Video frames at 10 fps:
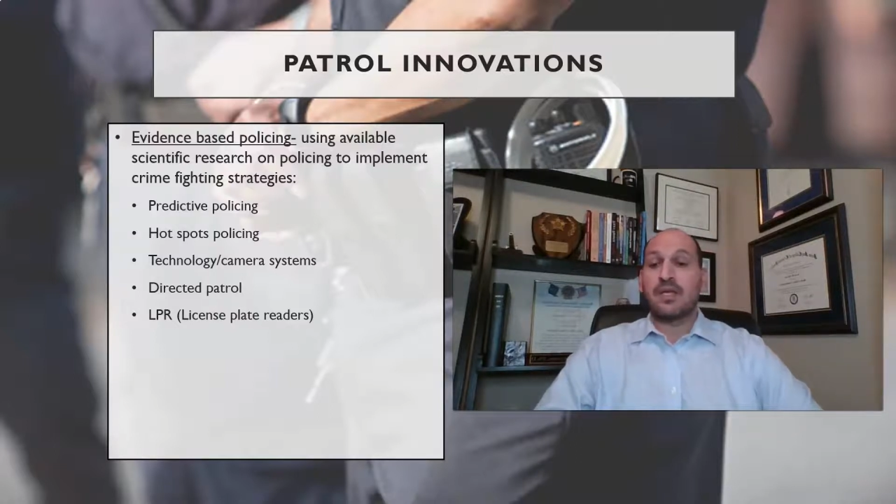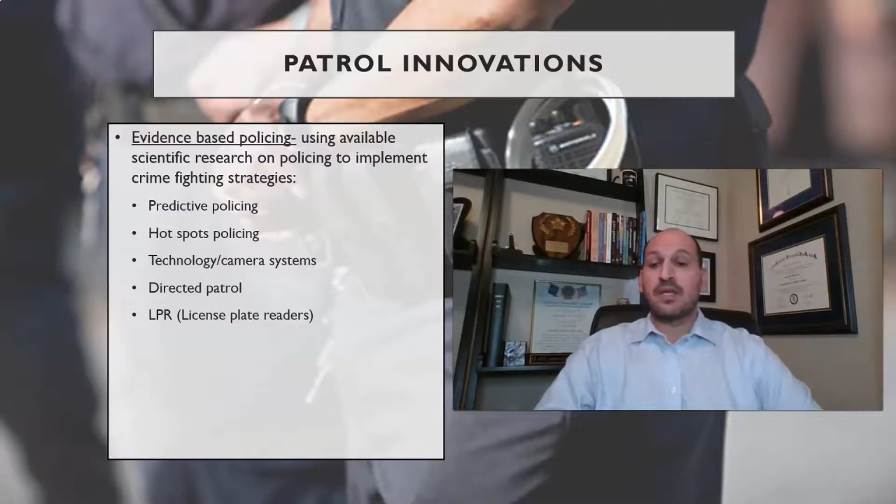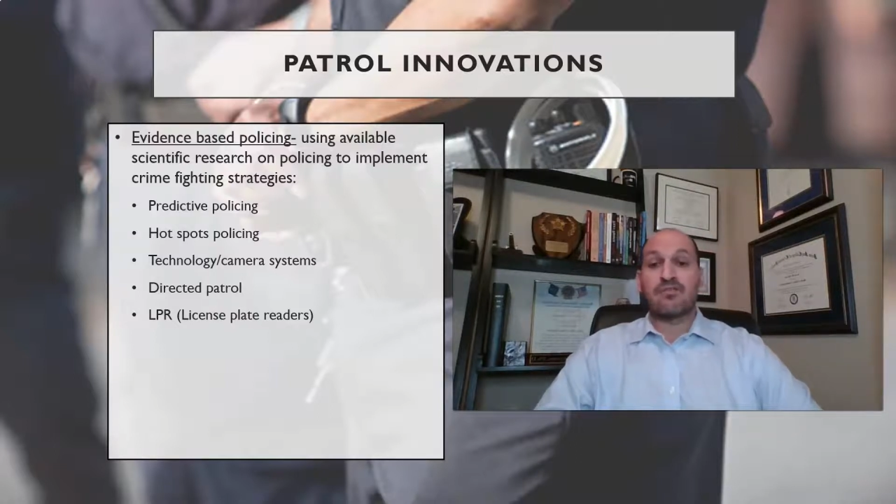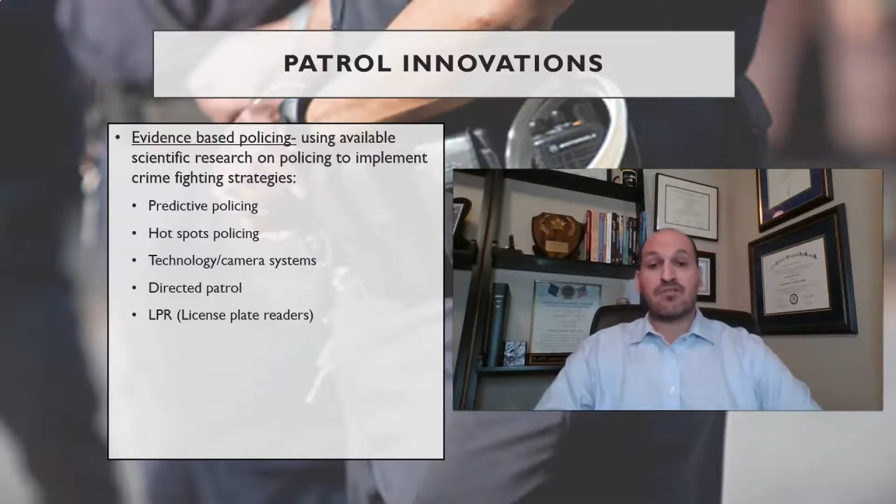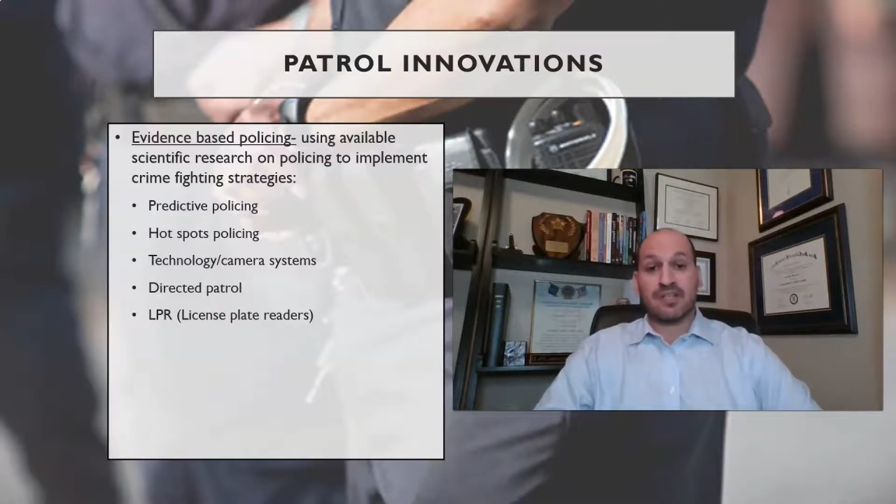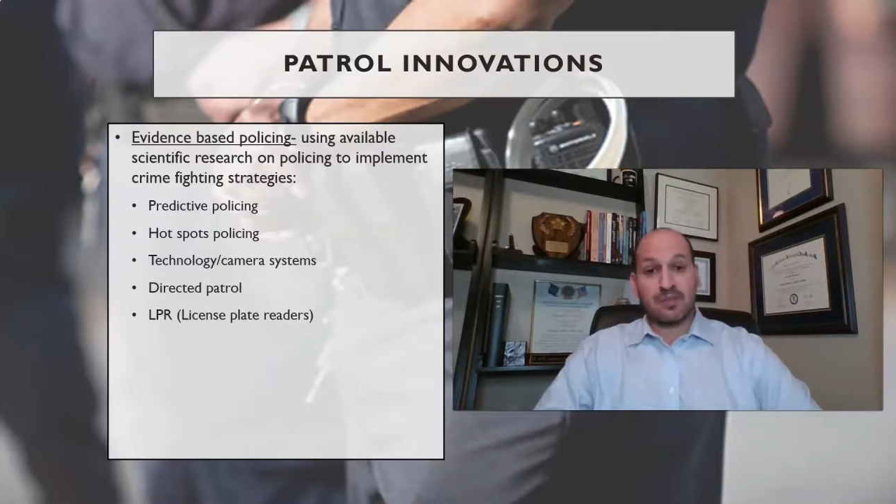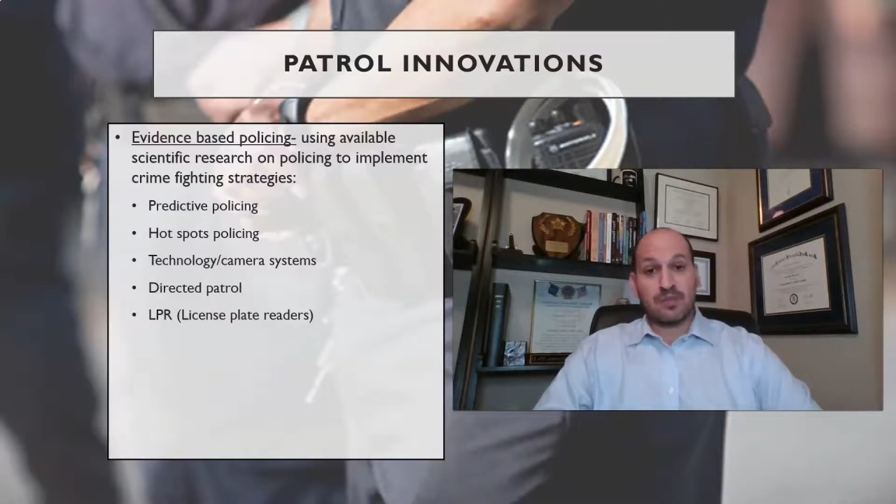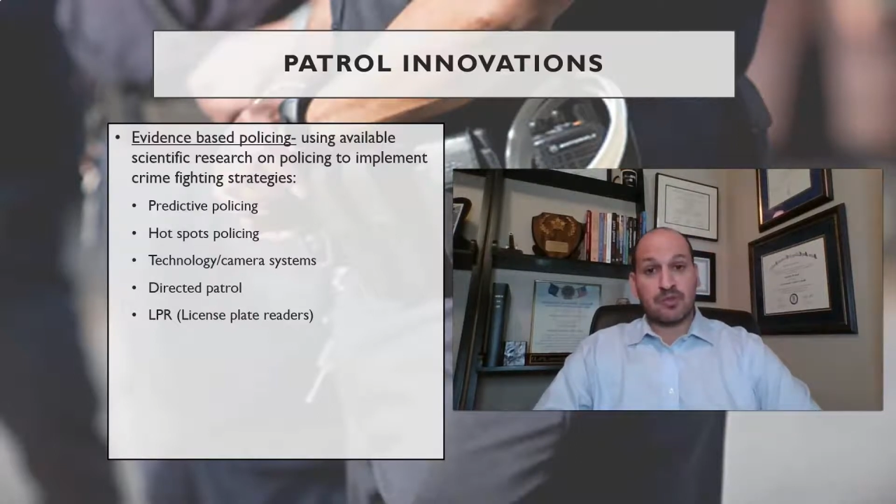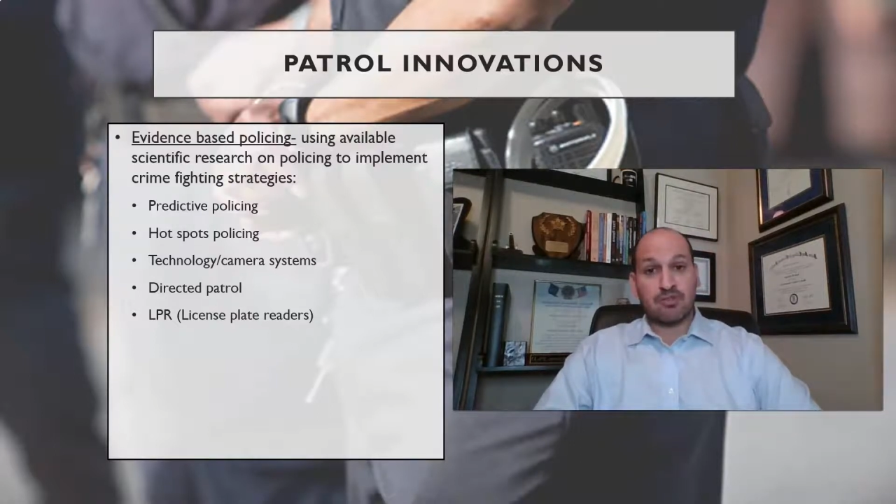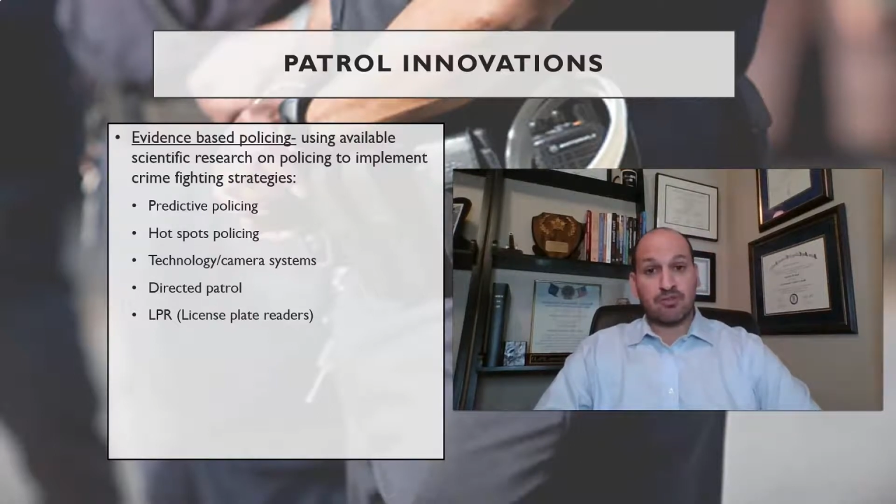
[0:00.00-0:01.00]
Directed
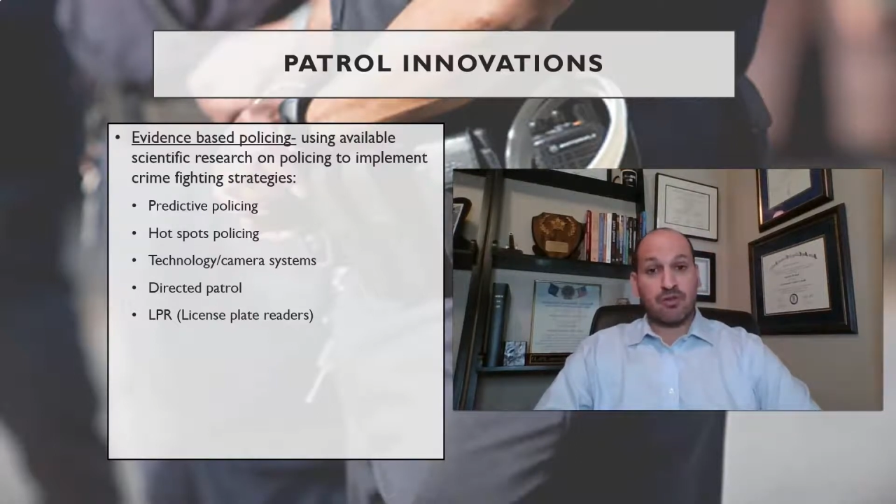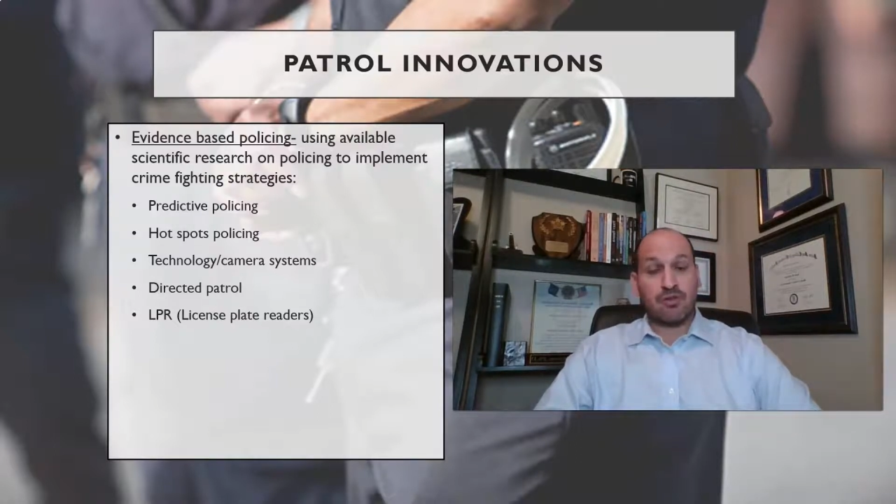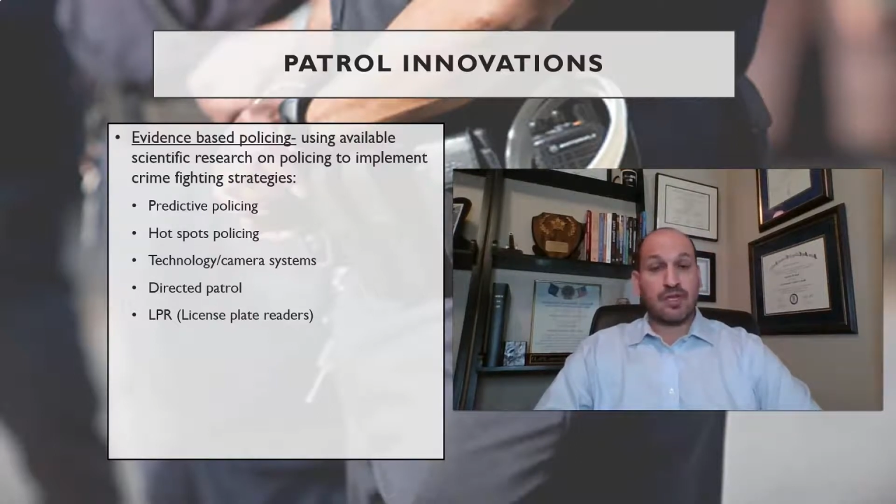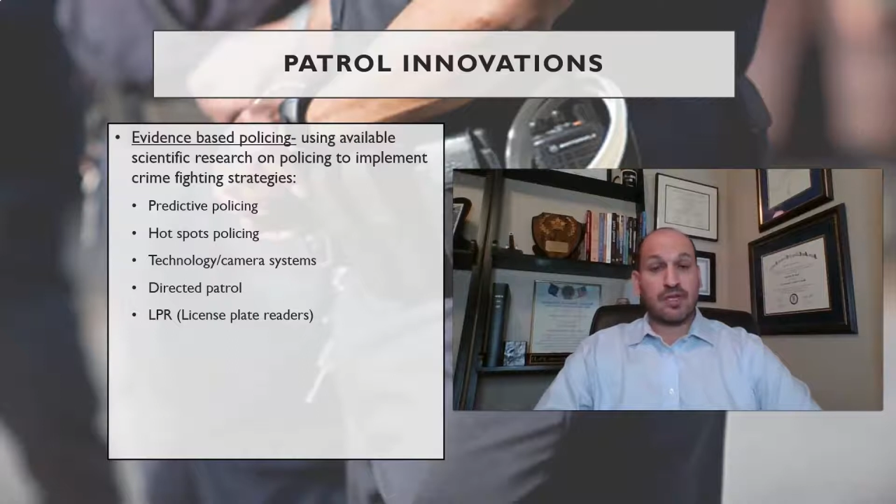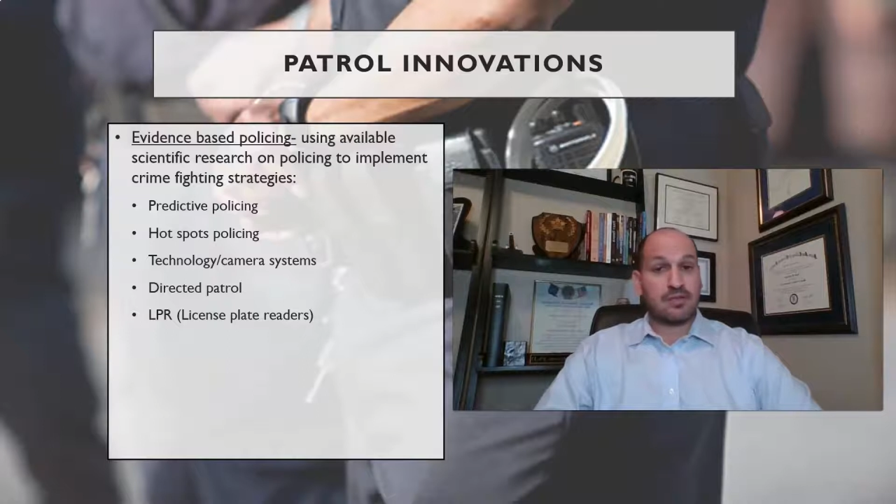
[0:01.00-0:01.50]
patrol,